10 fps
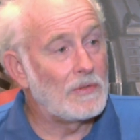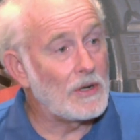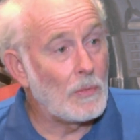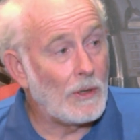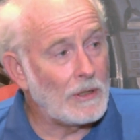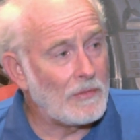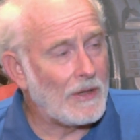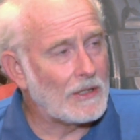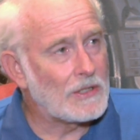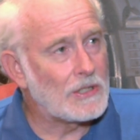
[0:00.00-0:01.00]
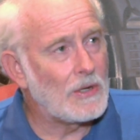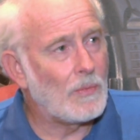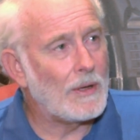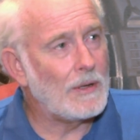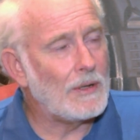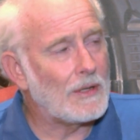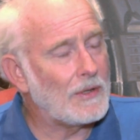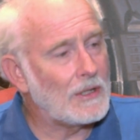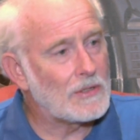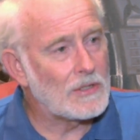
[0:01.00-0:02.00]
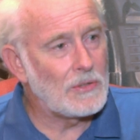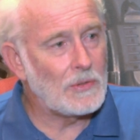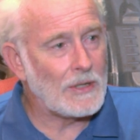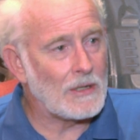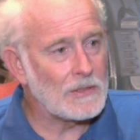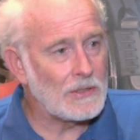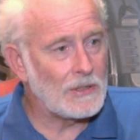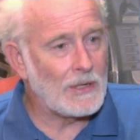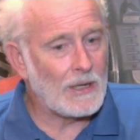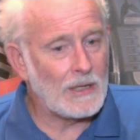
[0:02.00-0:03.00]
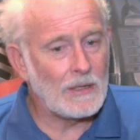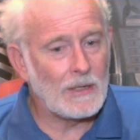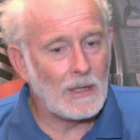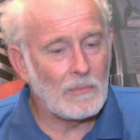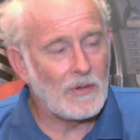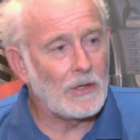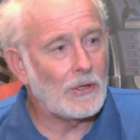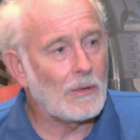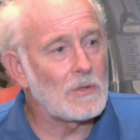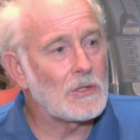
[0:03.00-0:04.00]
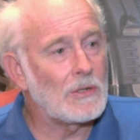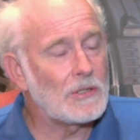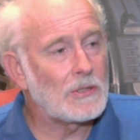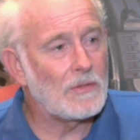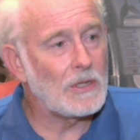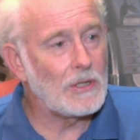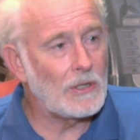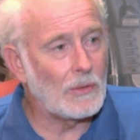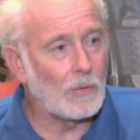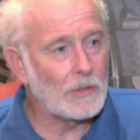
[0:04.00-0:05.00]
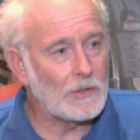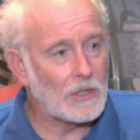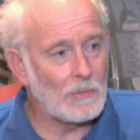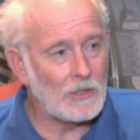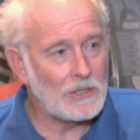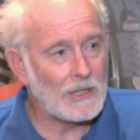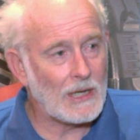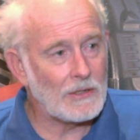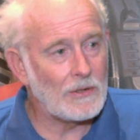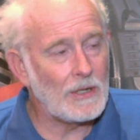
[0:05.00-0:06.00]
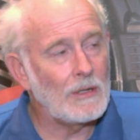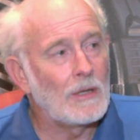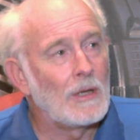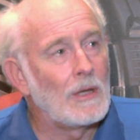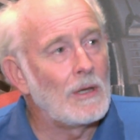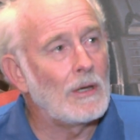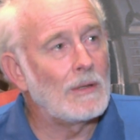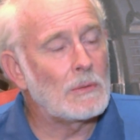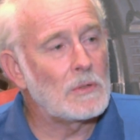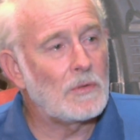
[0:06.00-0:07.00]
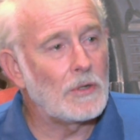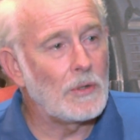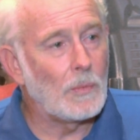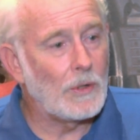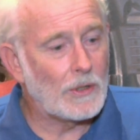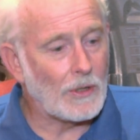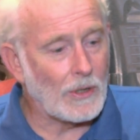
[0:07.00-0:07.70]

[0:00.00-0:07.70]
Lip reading: very well. In fact, she won, I think it's a 2009 Vodacom Journalist of the Year award in the community category. And that was for her work